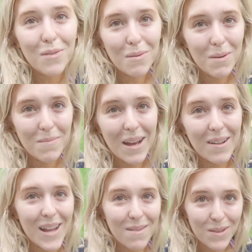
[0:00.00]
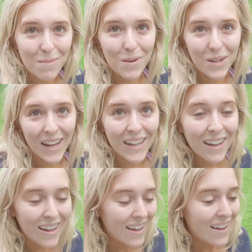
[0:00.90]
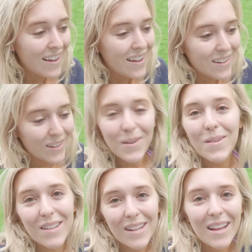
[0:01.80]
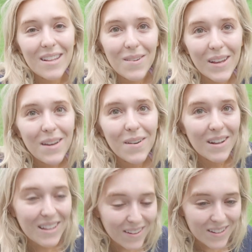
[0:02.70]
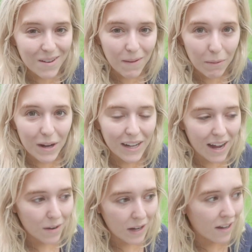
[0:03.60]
up from her nap this morning to come and sit next to me whilst I was doing my workout.